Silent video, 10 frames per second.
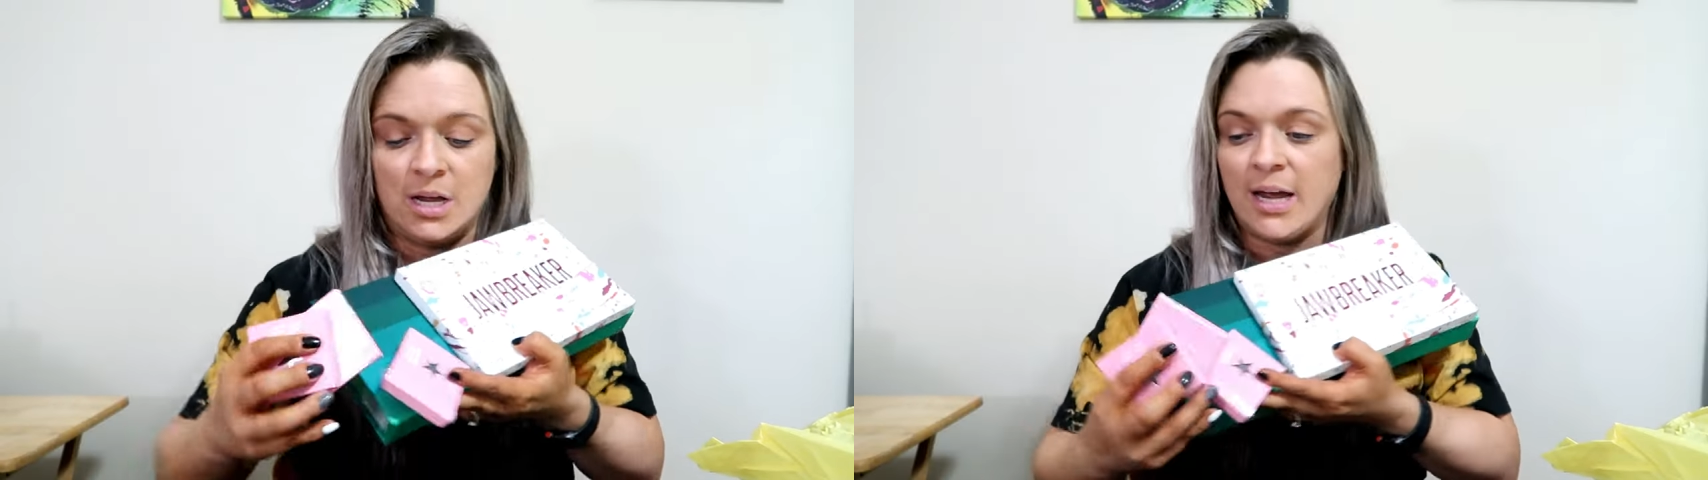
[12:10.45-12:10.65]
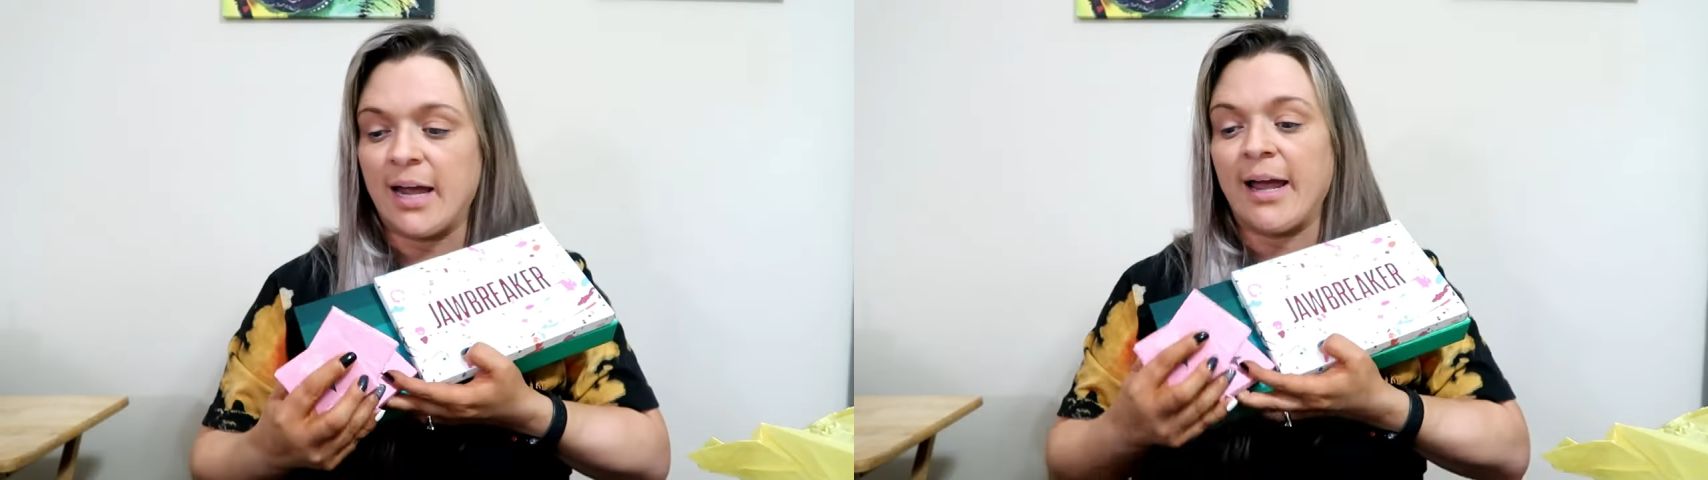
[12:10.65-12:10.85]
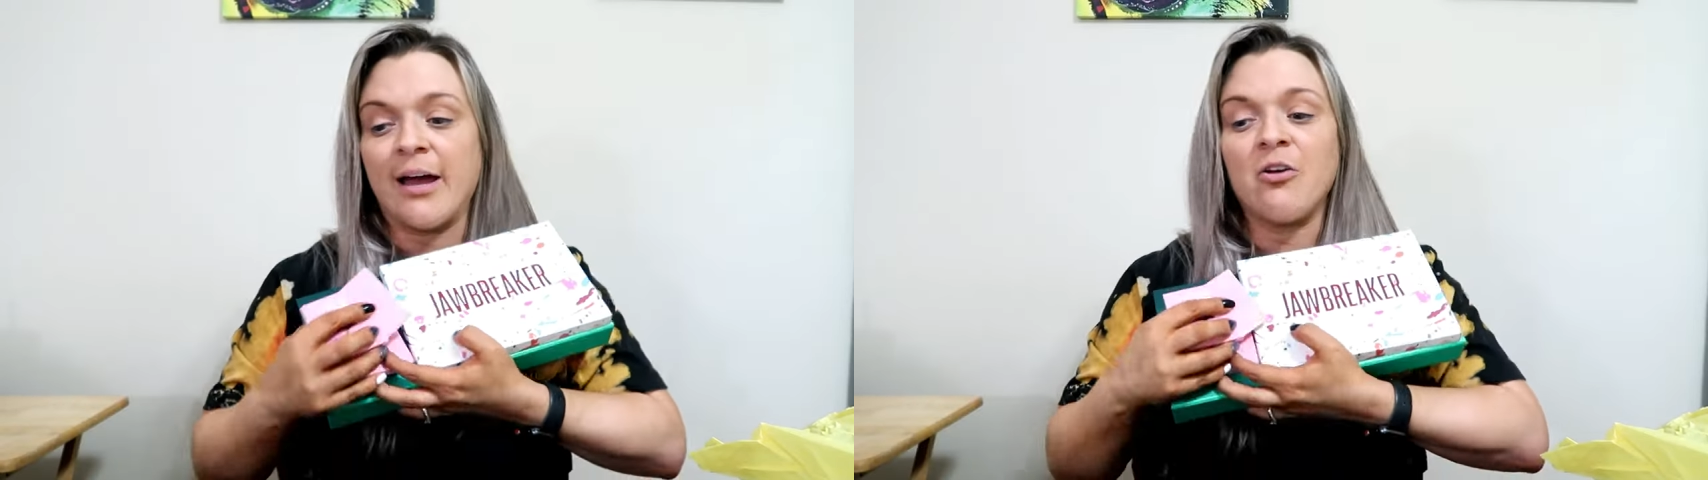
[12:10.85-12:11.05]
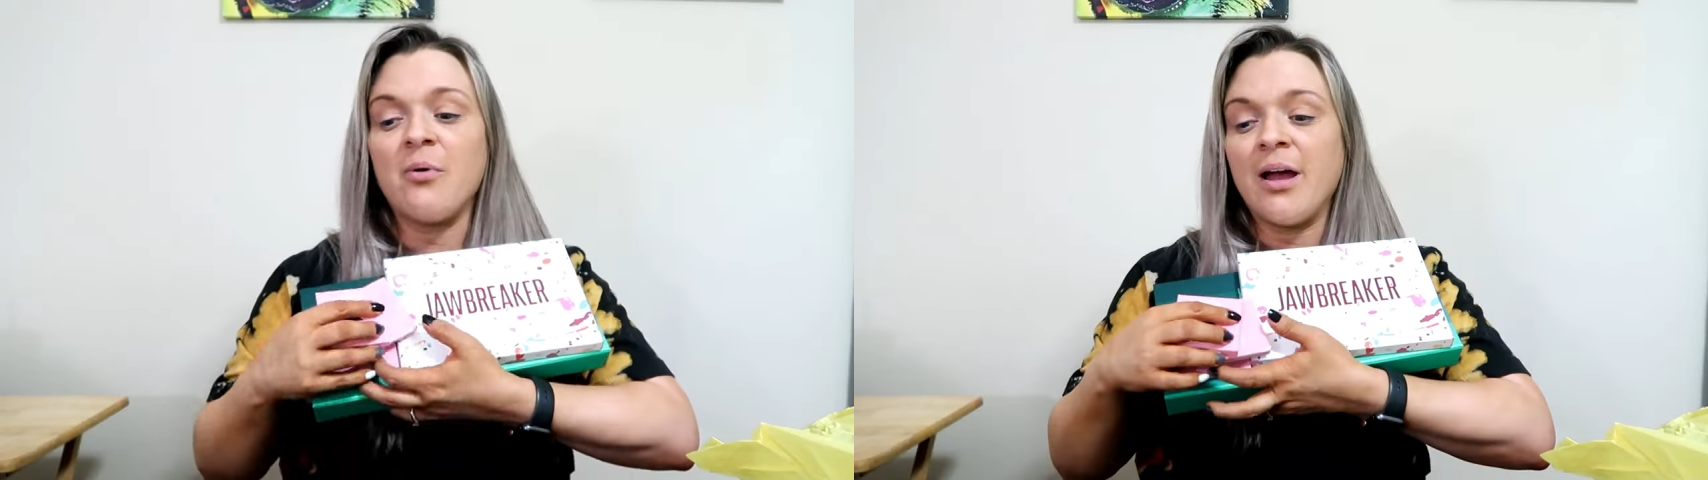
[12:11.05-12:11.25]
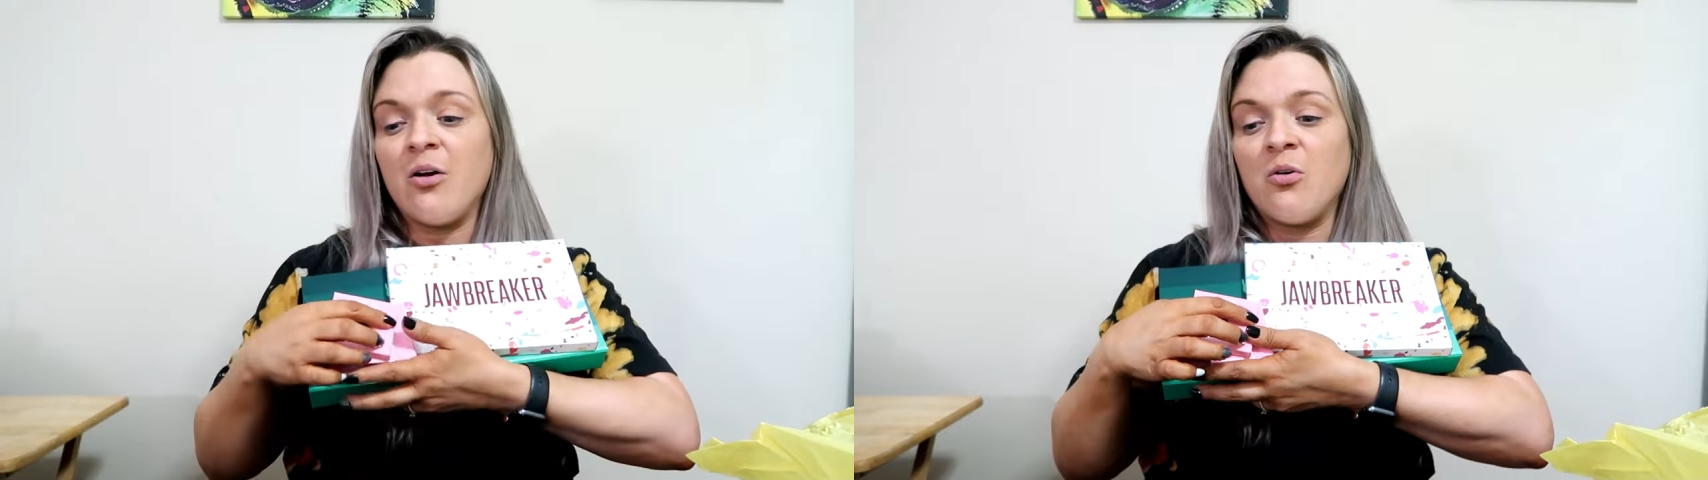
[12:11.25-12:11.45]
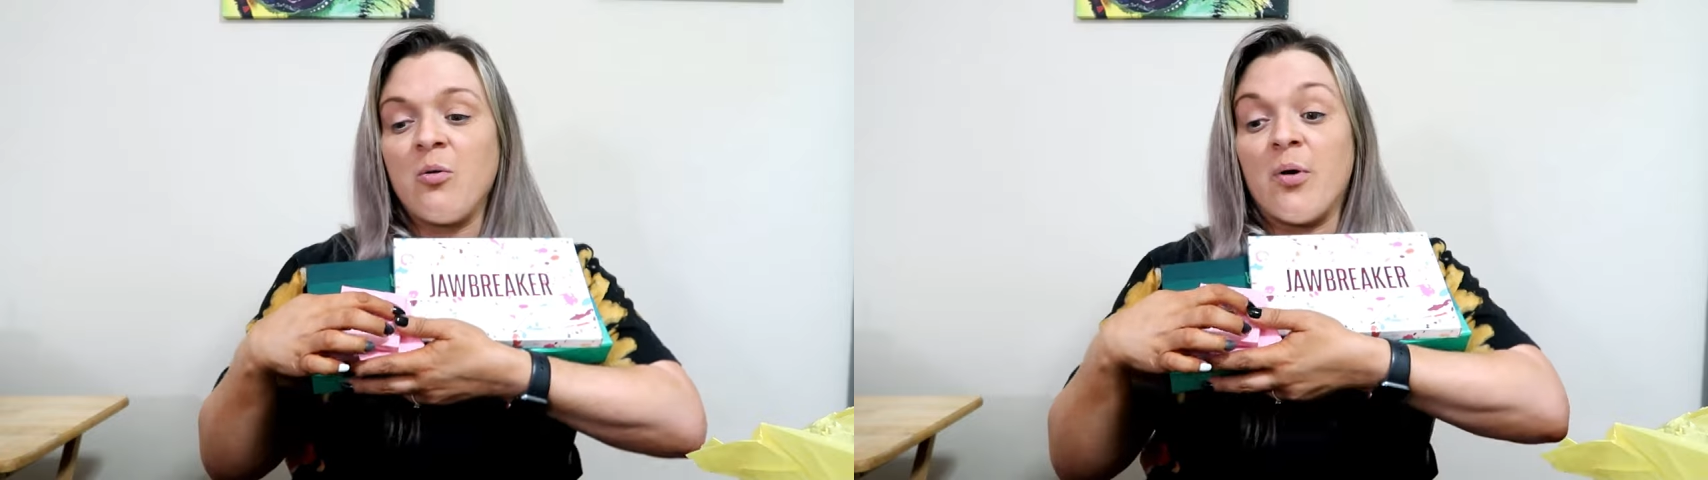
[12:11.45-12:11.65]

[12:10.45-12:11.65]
How do I hold up